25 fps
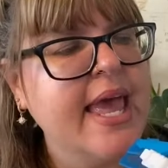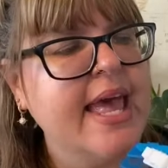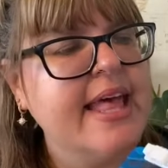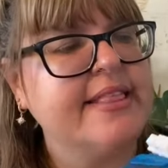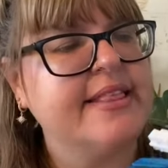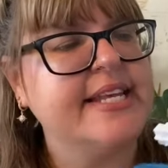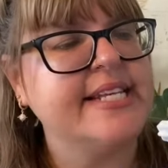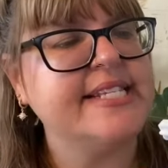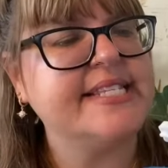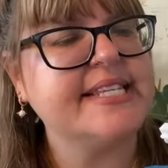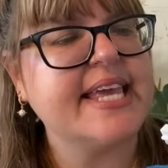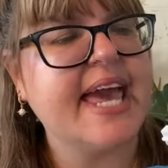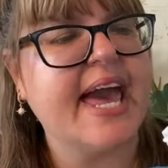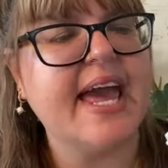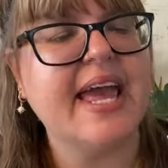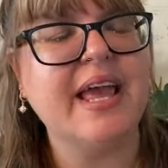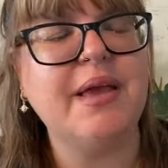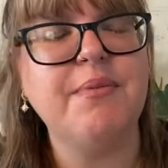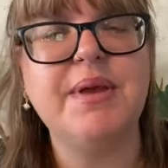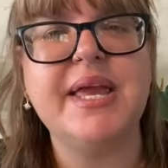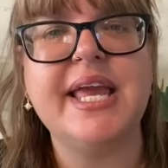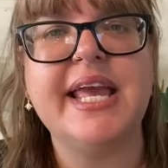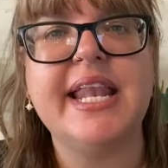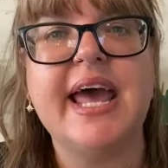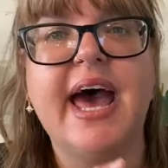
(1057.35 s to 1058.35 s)
This came
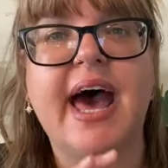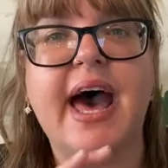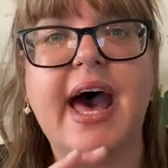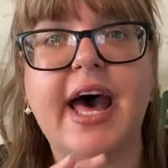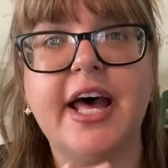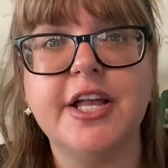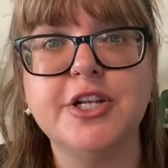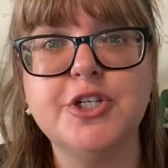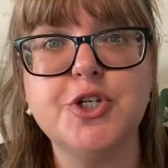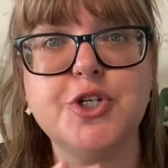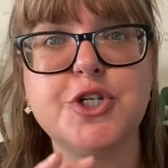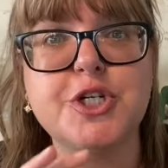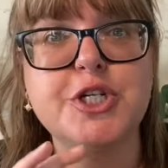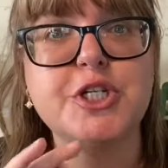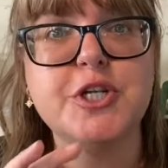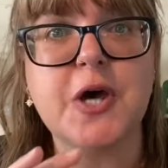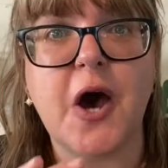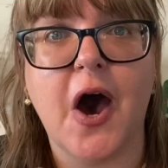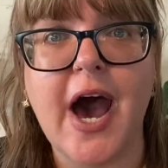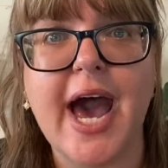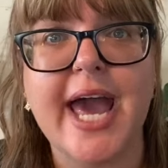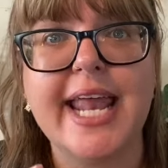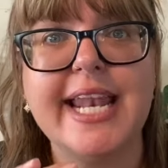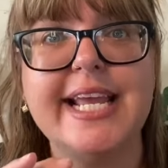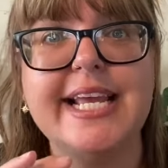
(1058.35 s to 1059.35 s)
in 100
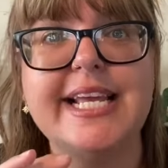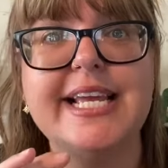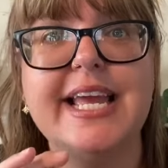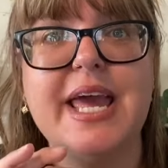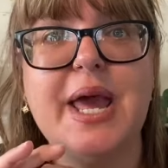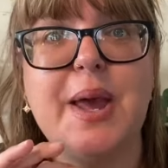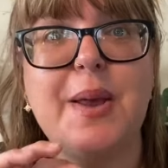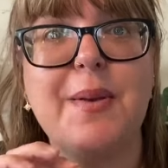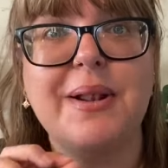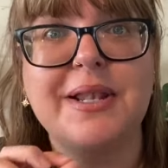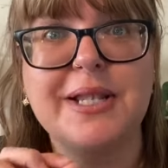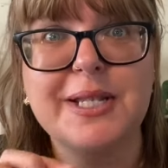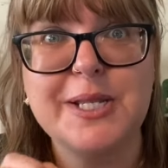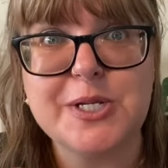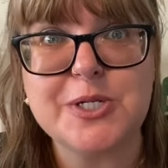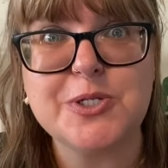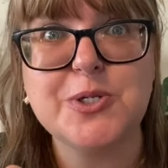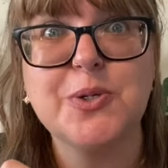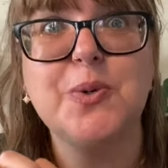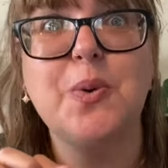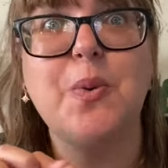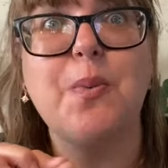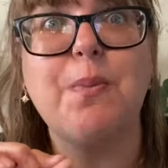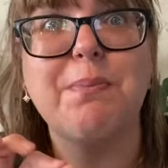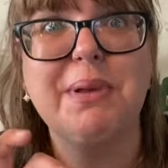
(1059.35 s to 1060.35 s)
tiny
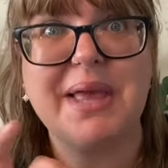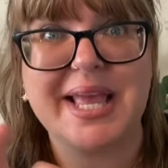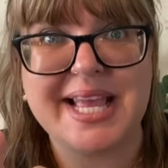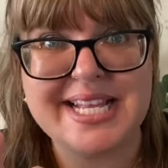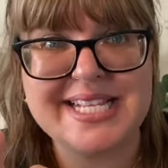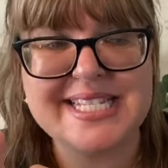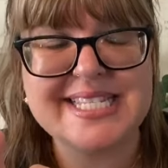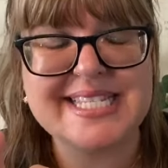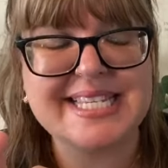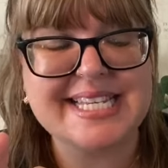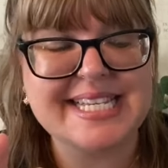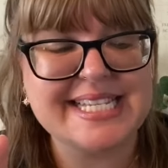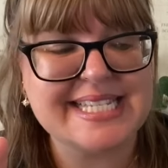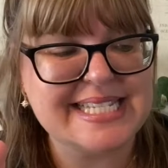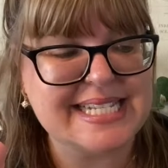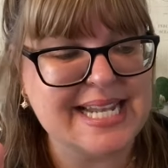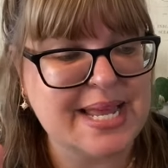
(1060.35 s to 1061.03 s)
little pieces.